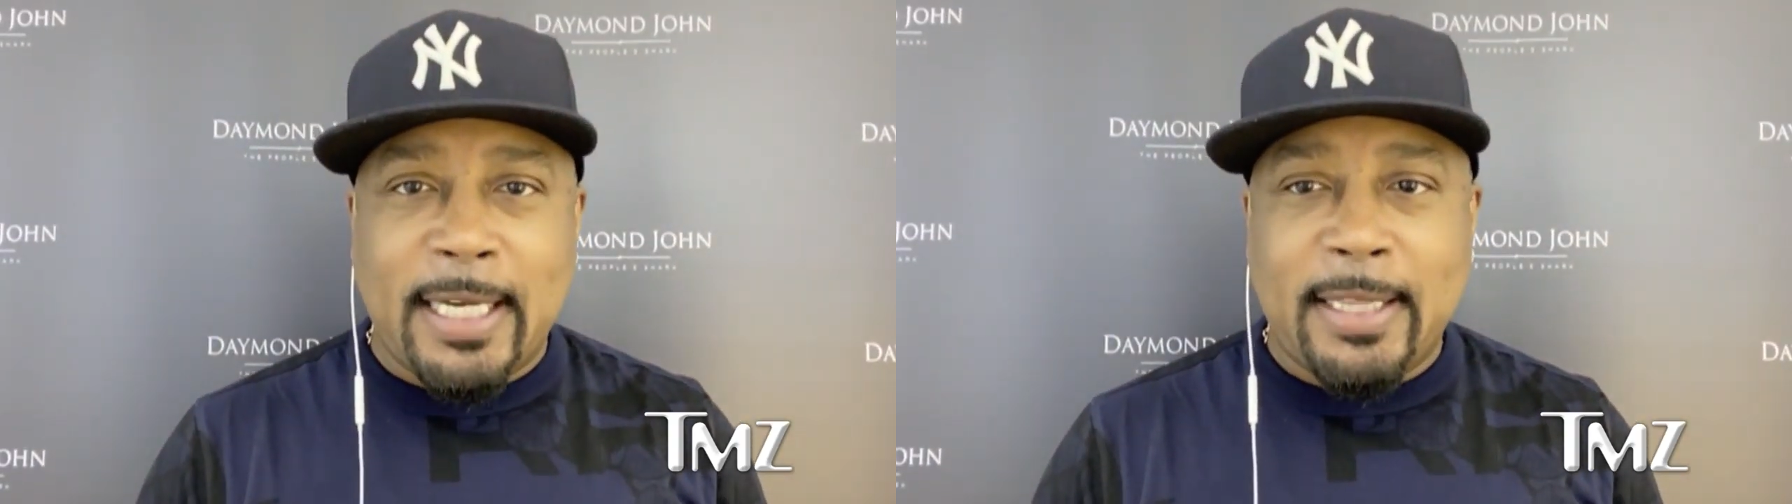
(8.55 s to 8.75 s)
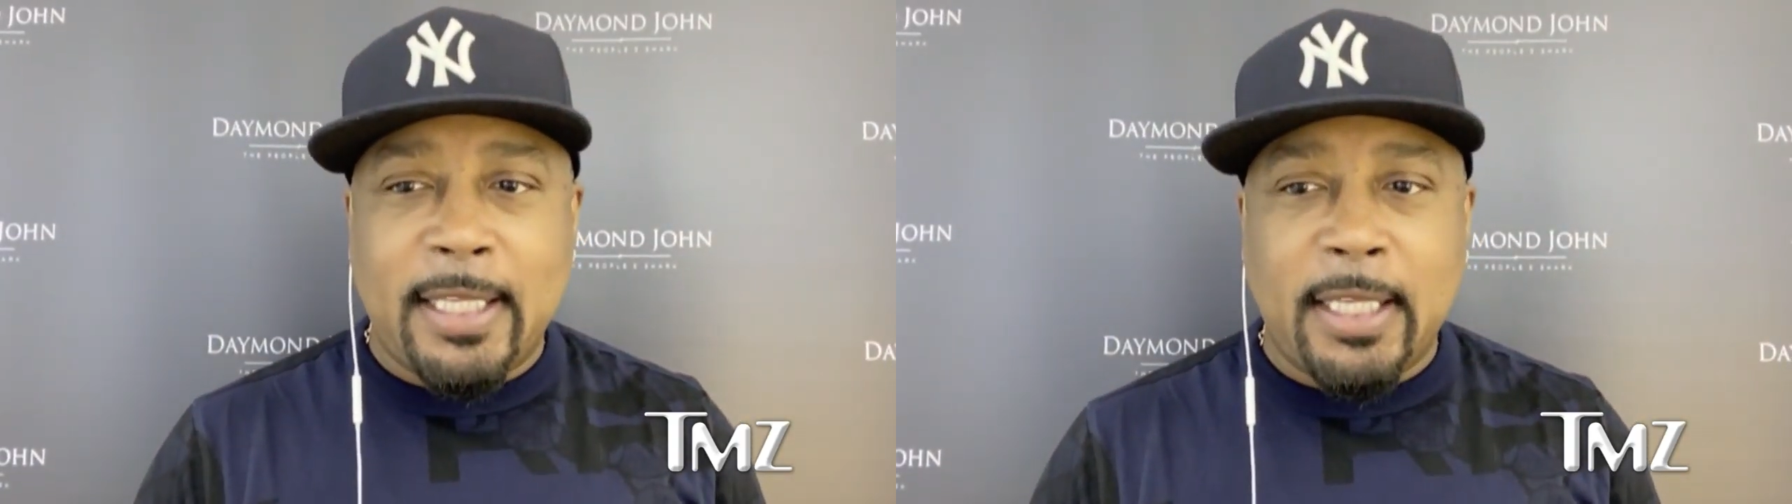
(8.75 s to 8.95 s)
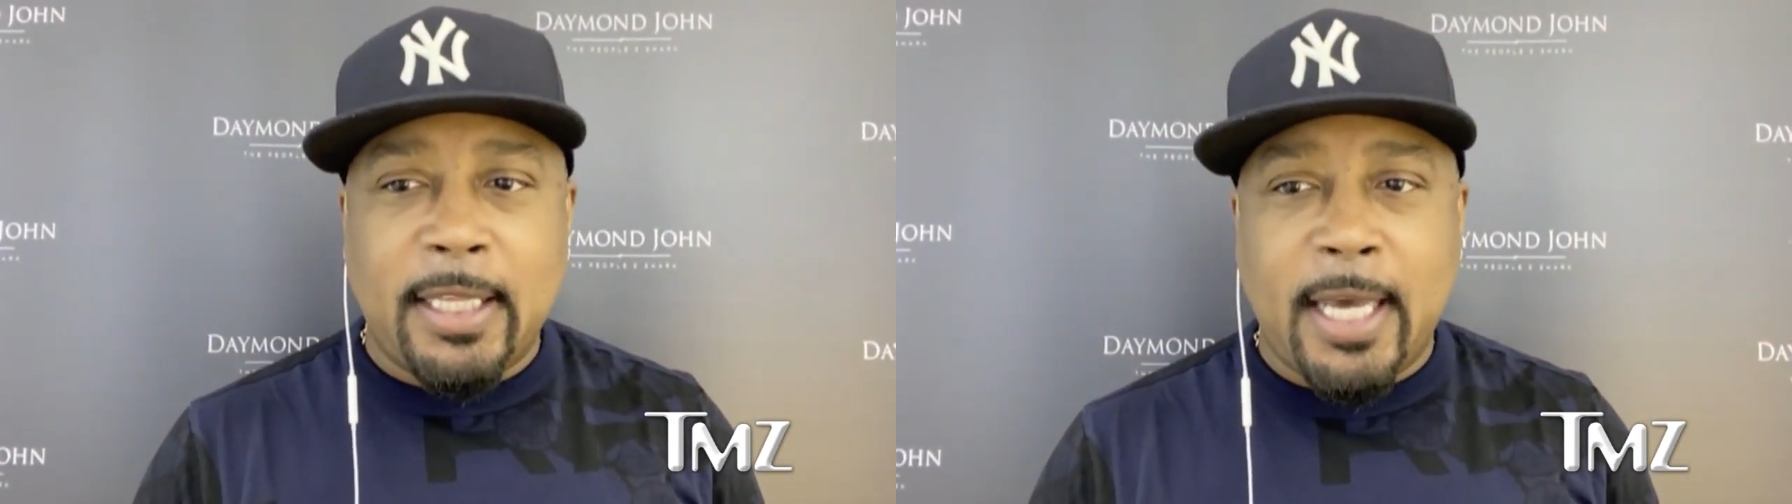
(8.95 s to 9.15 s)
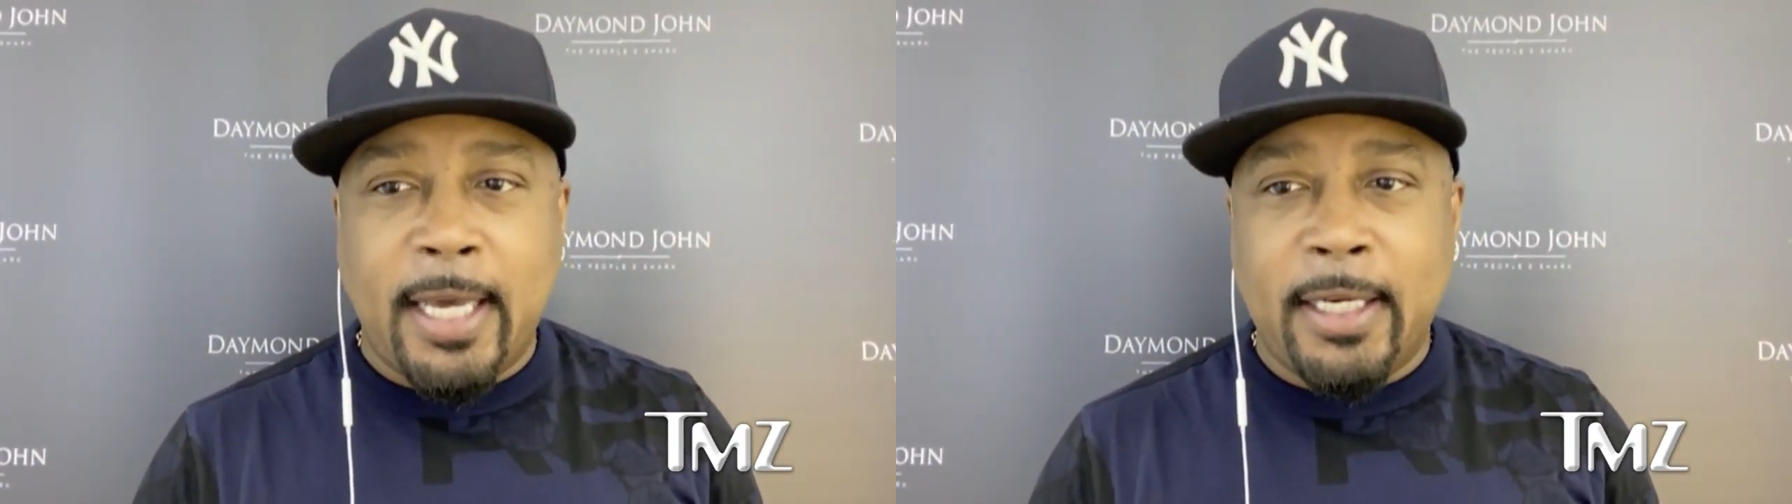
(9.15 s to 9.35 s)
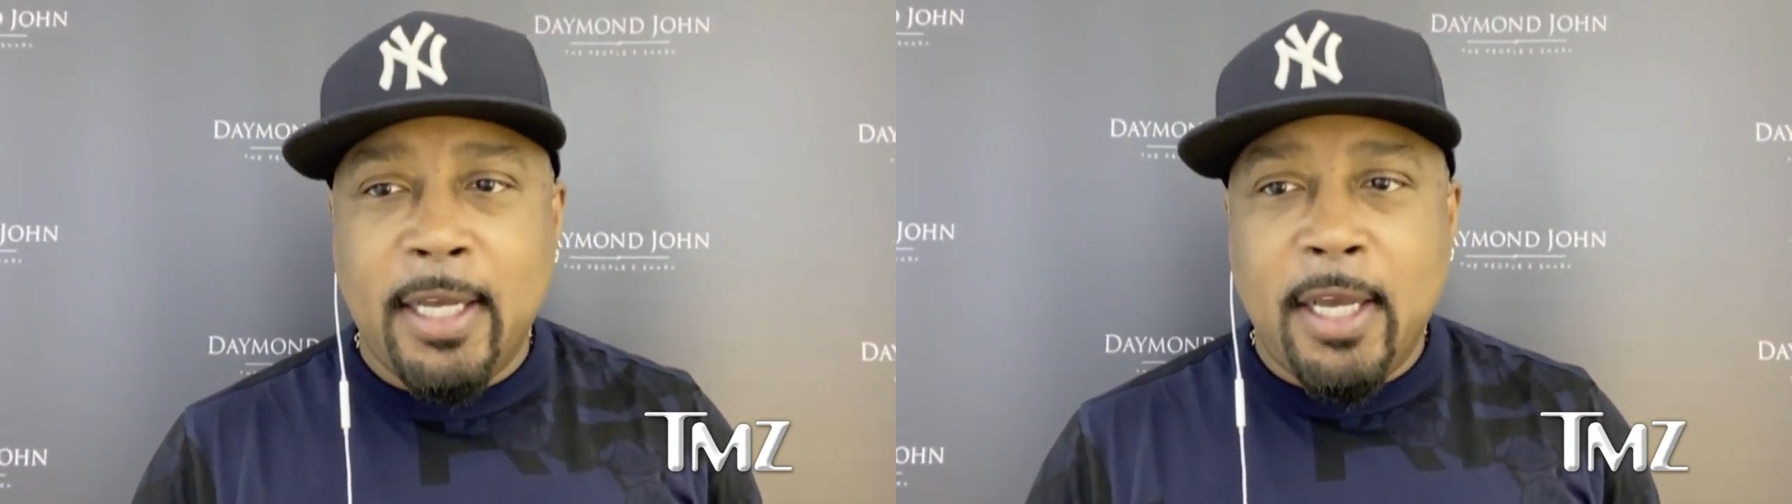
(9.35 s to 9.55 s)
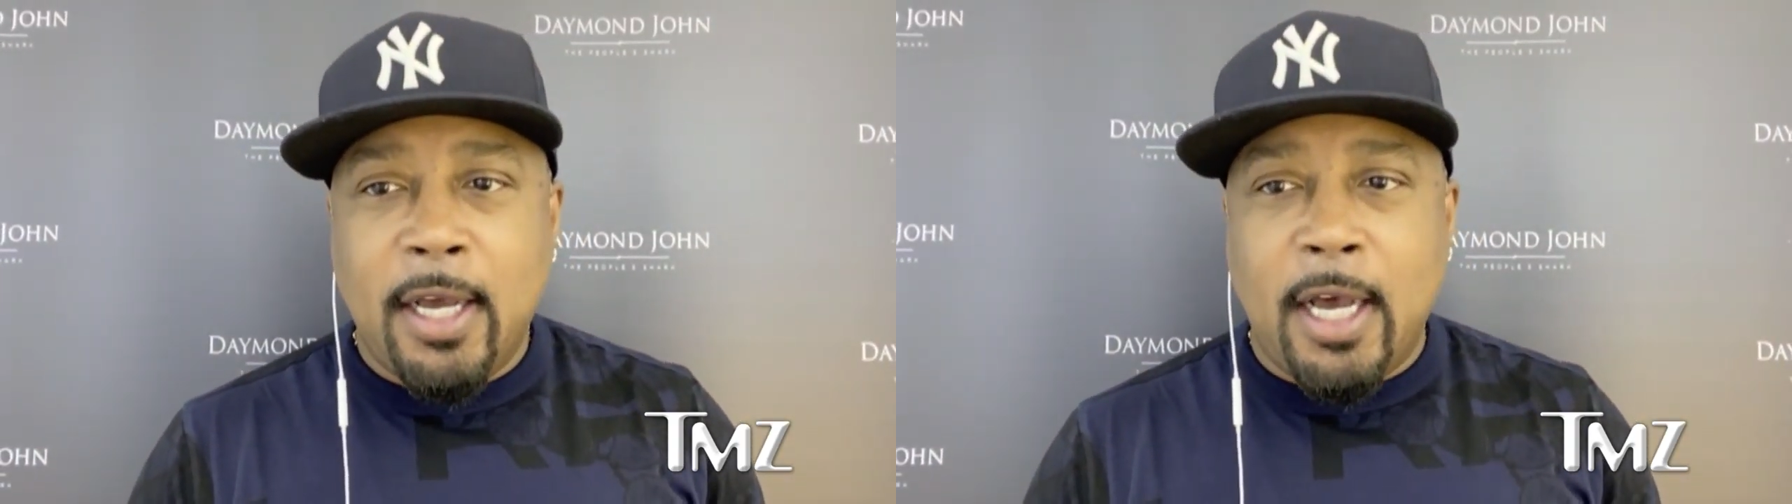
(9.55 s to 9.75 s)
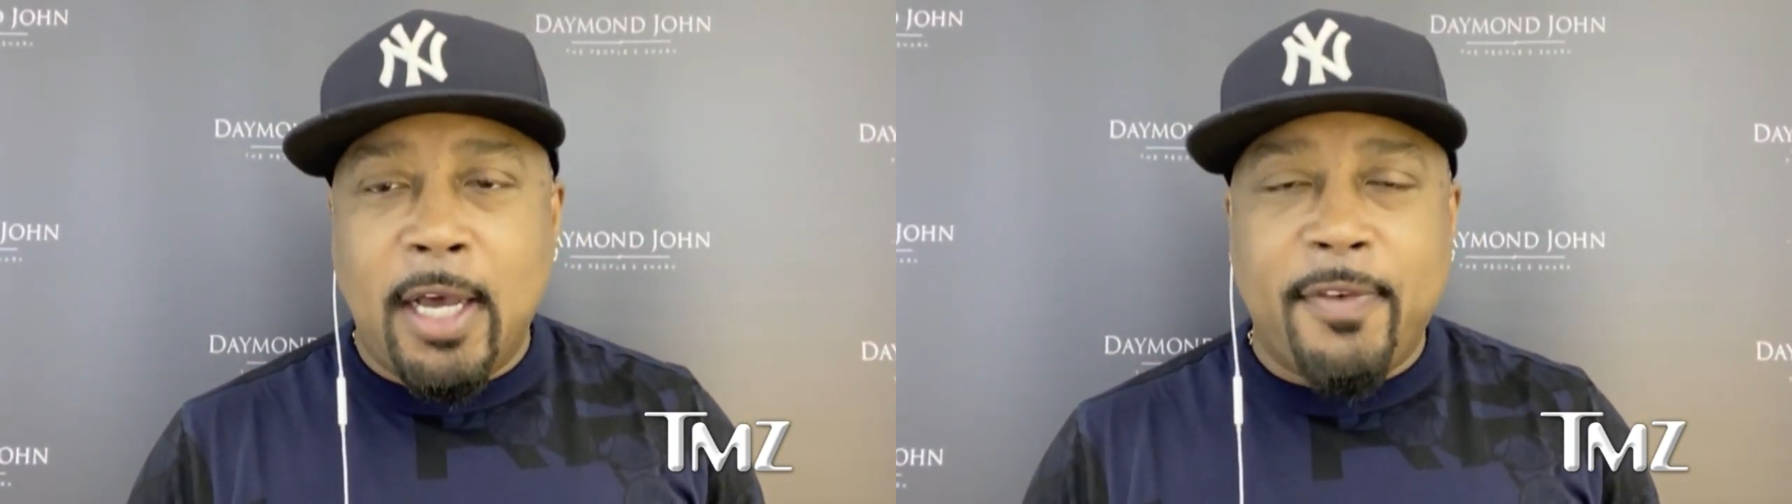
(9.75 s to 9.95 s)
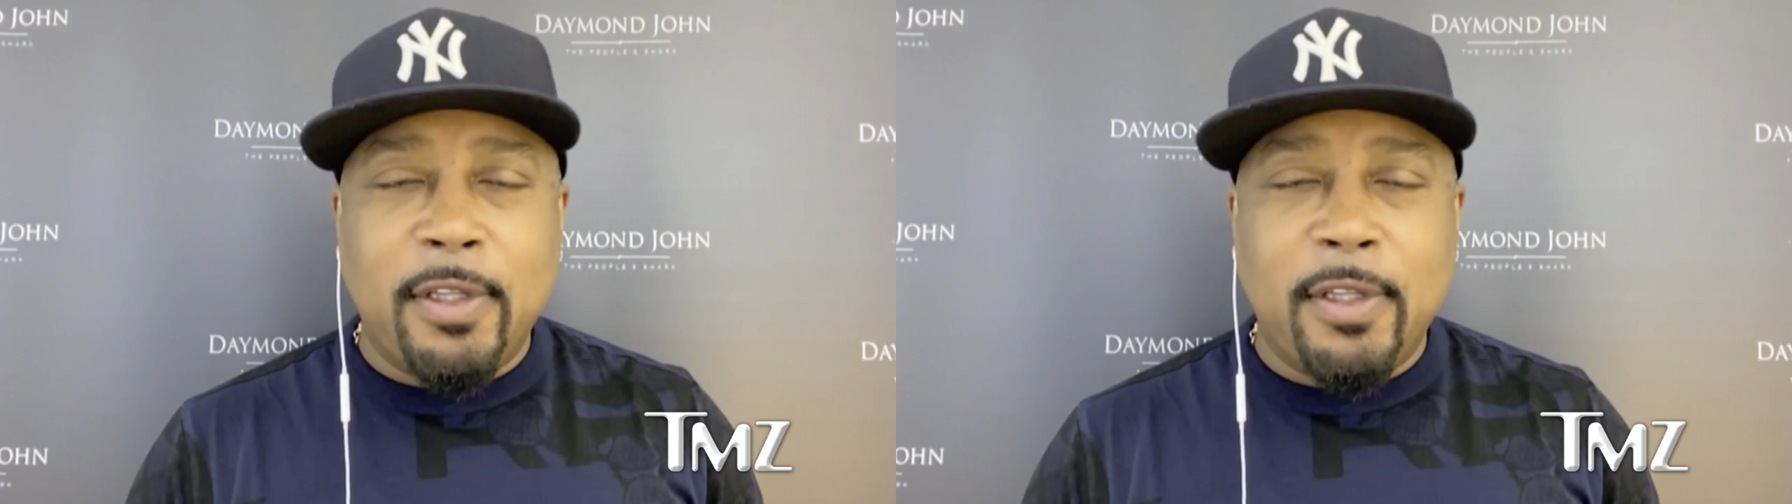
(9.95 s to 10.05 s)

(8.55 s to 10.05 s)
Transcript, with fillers: I think that if